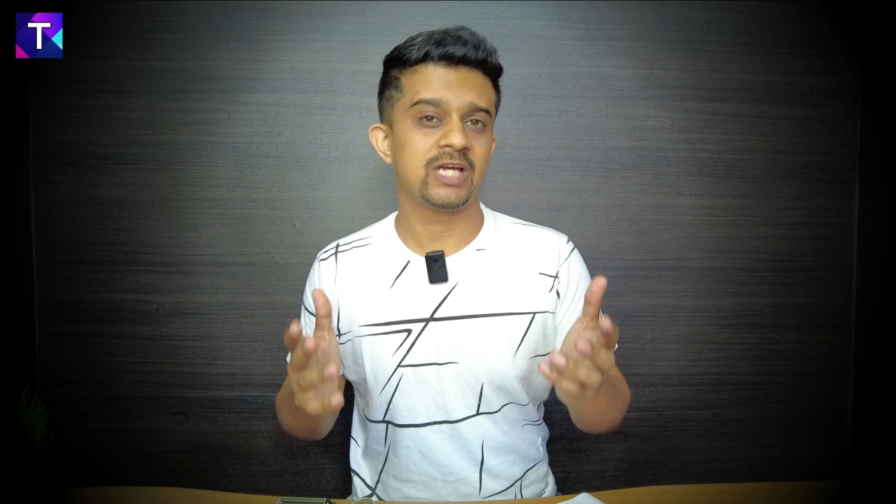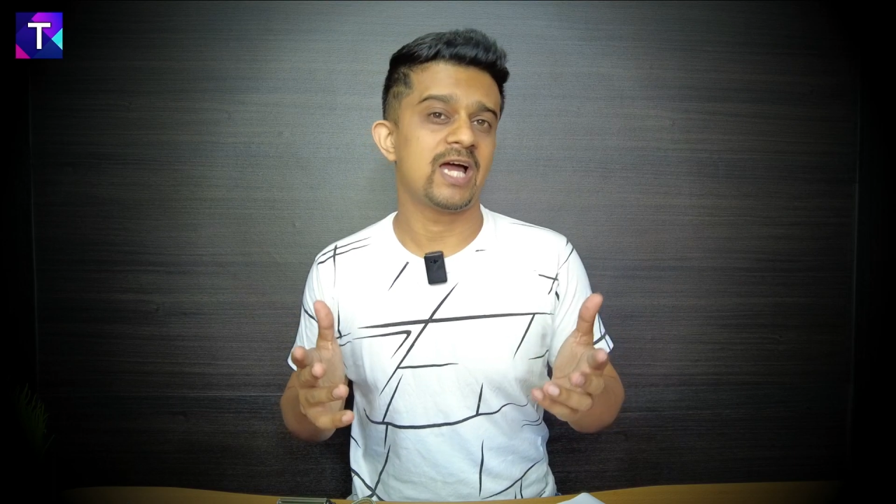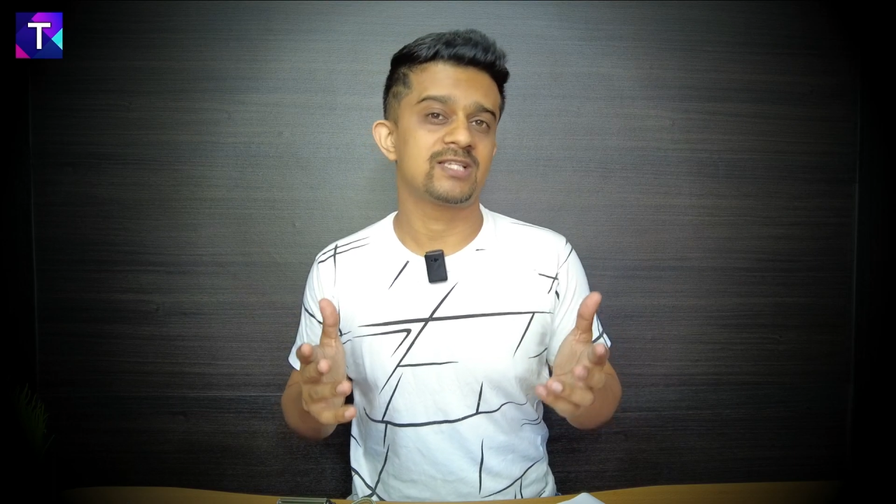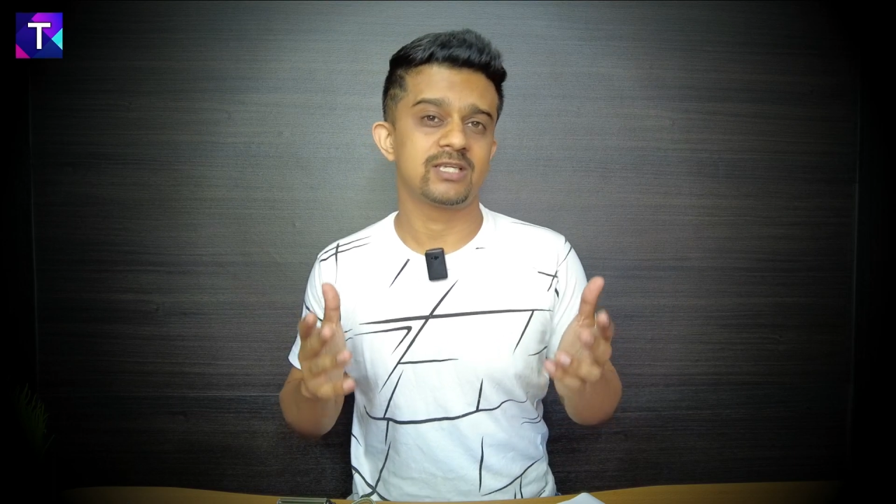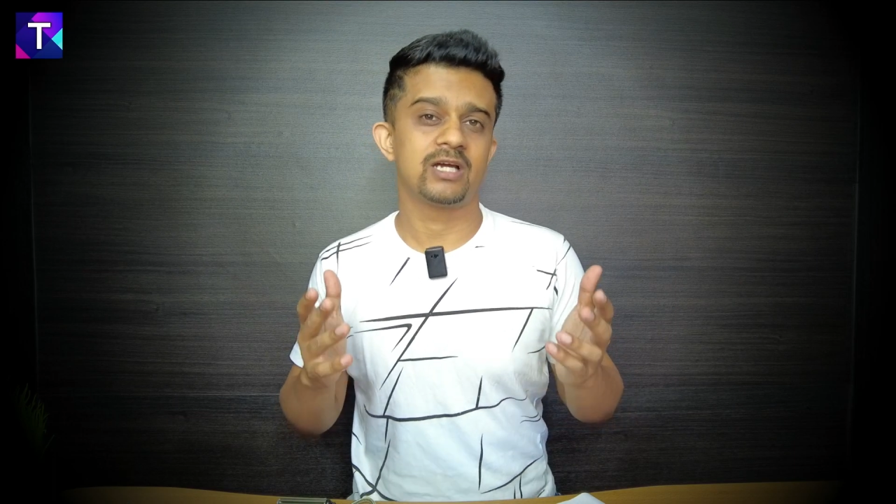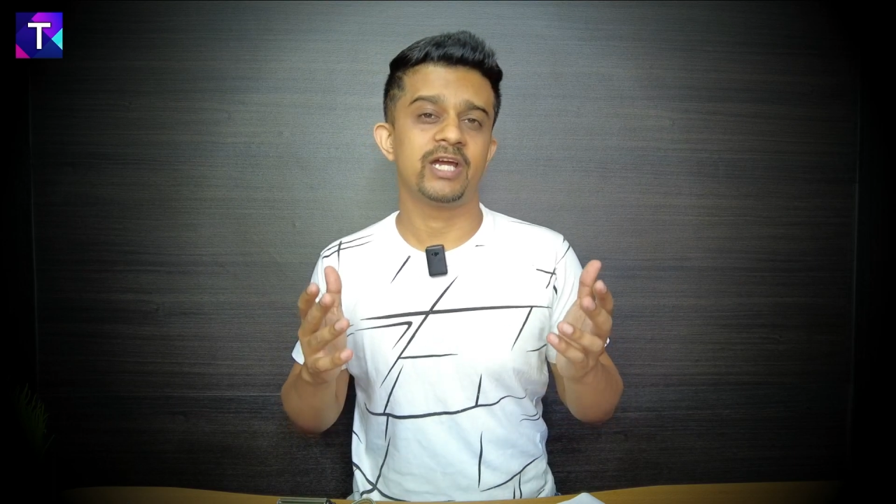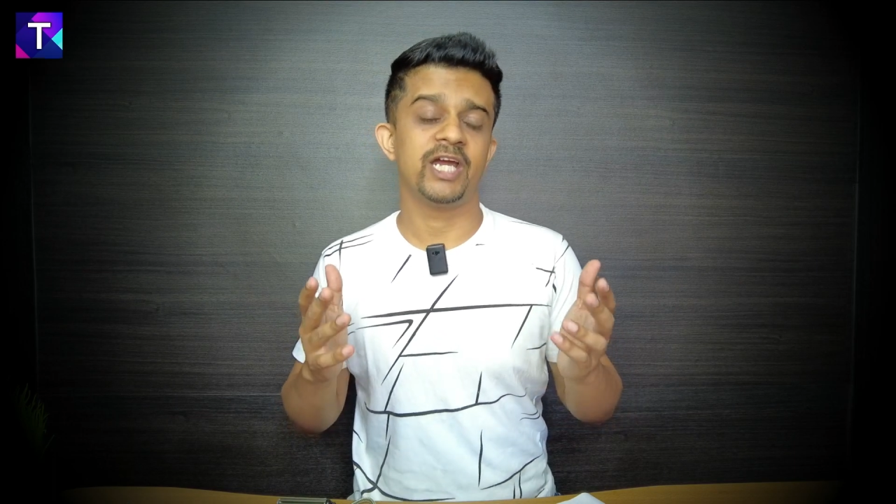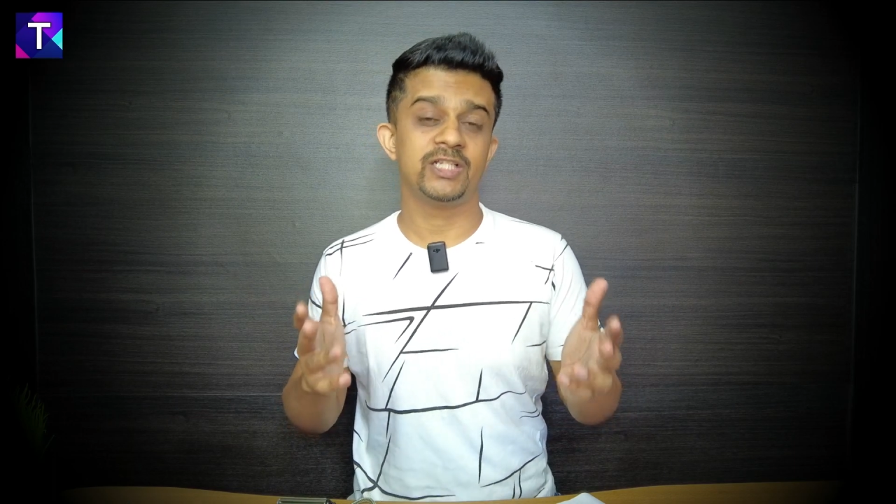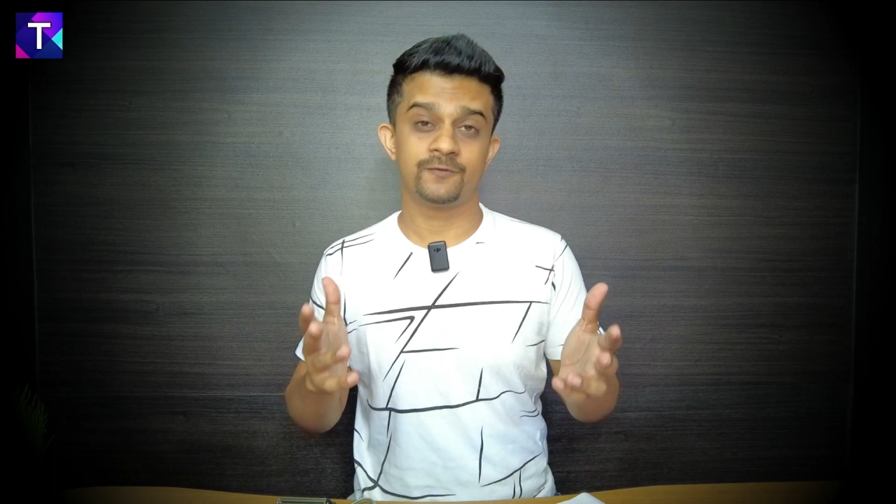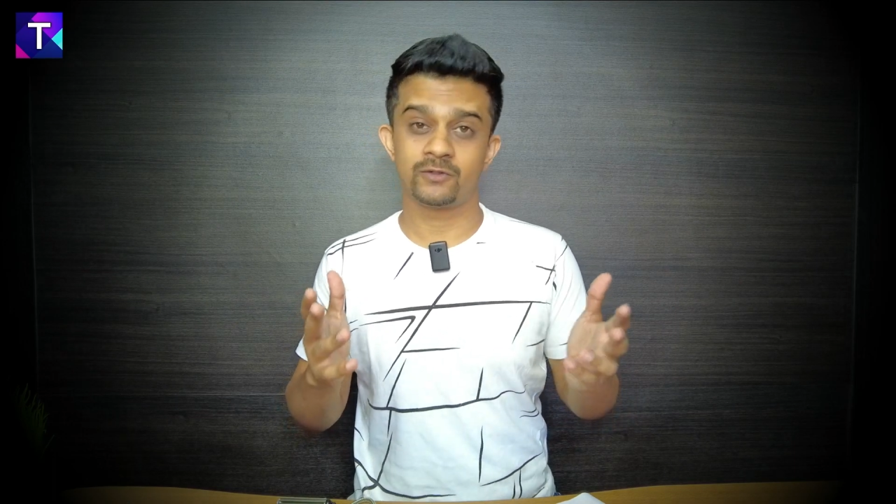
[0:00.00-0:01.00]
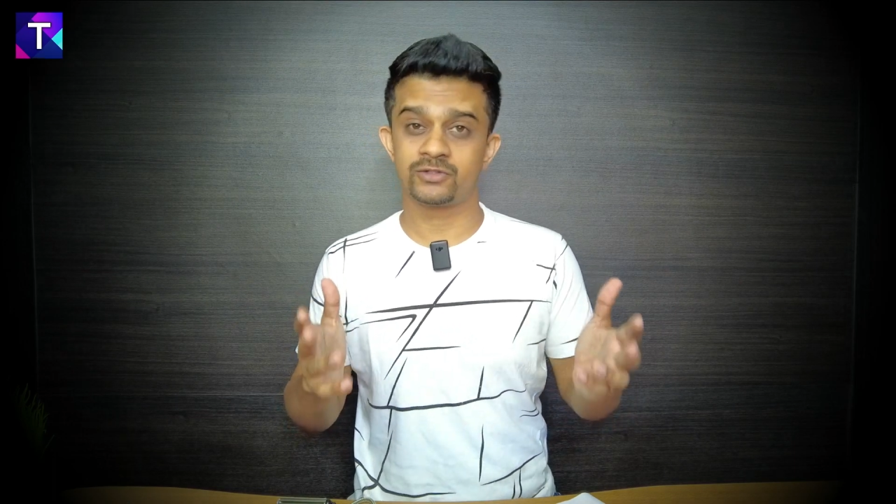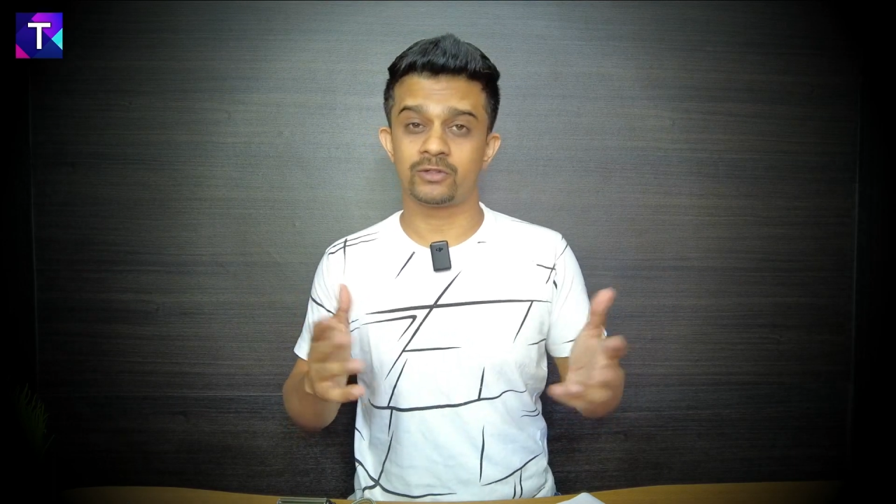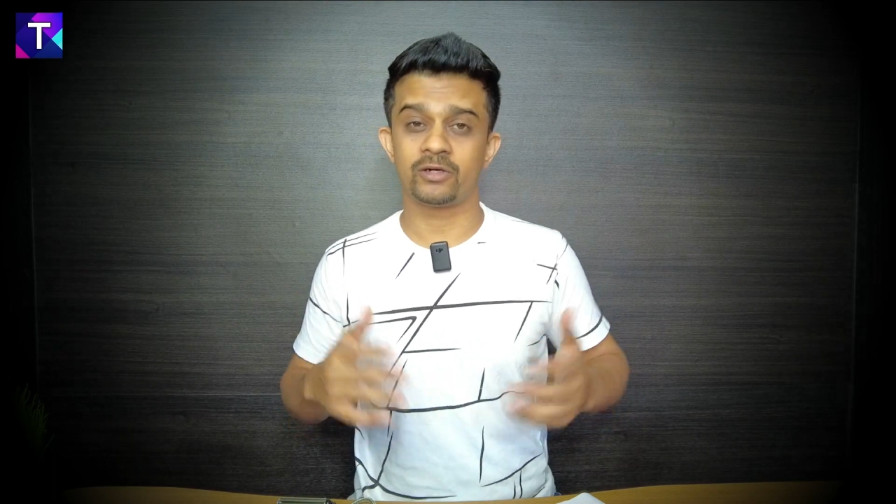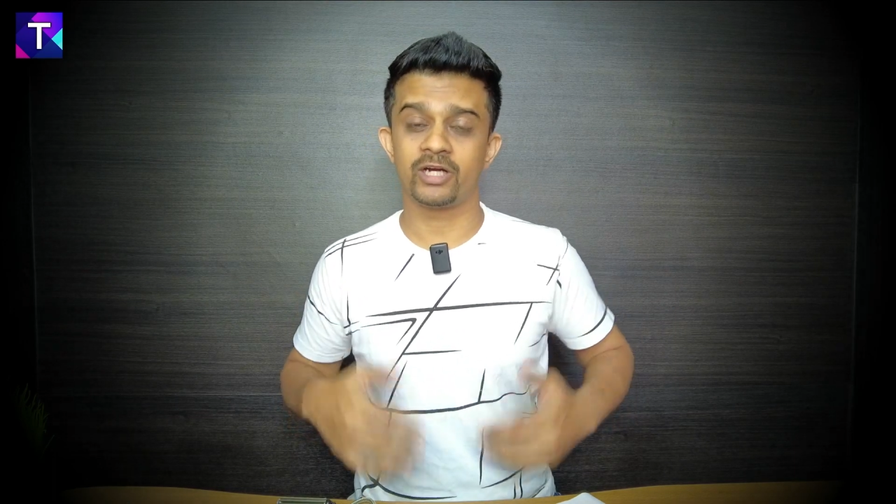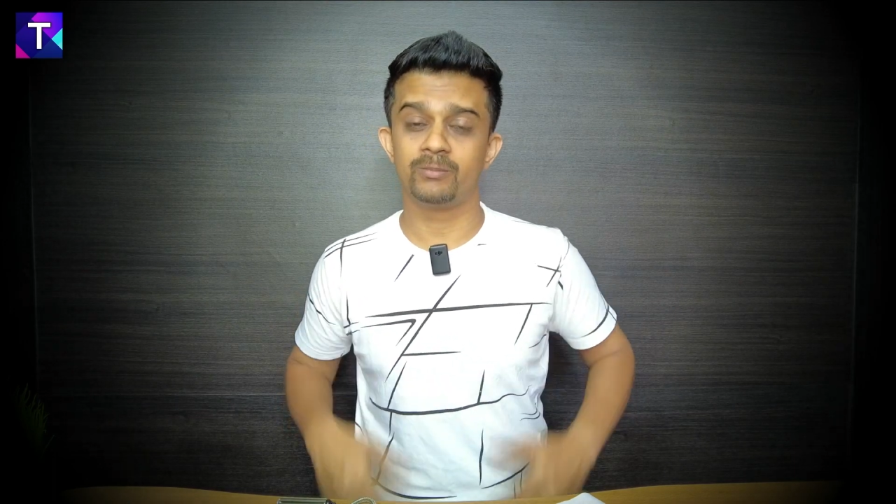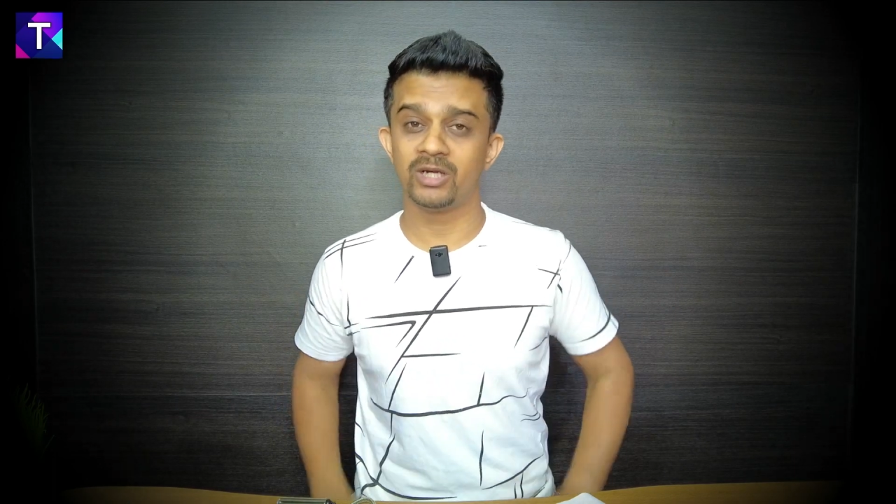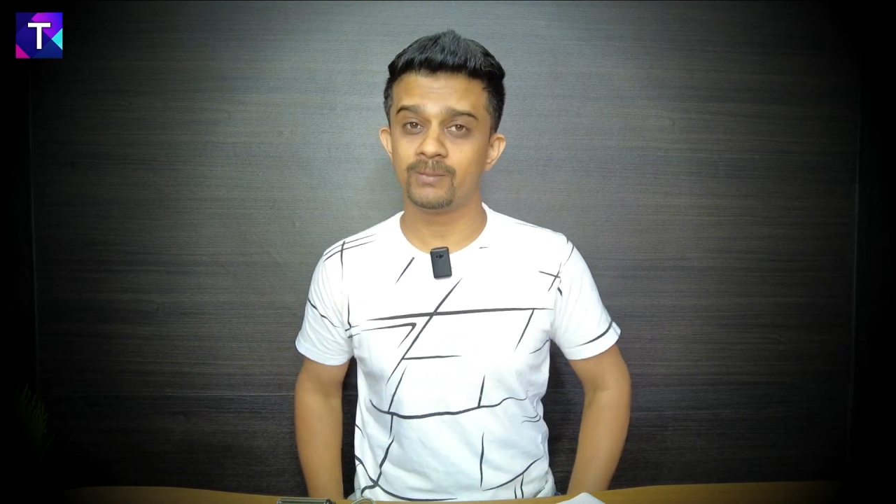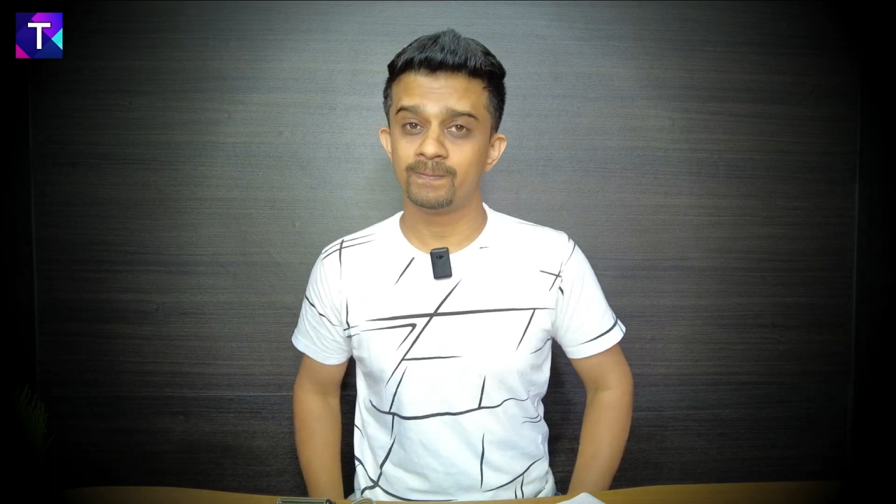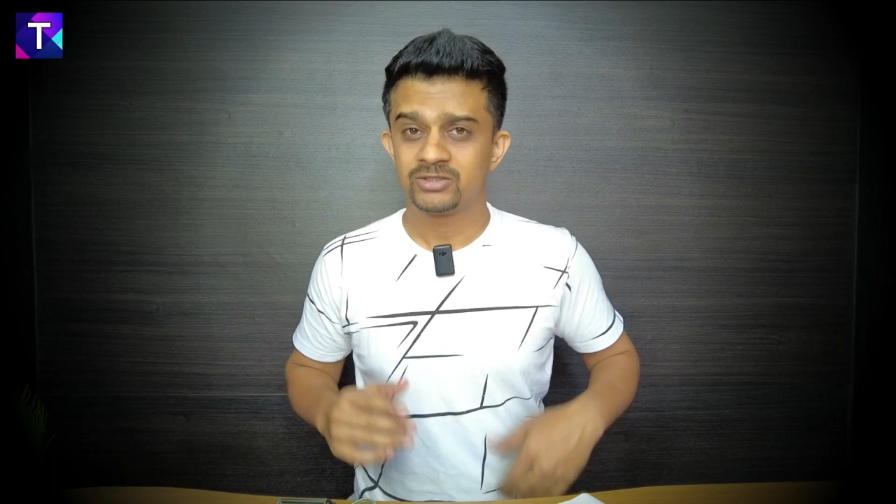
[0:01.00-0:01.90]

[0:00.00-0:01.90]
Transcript: has a H4 socket bulb.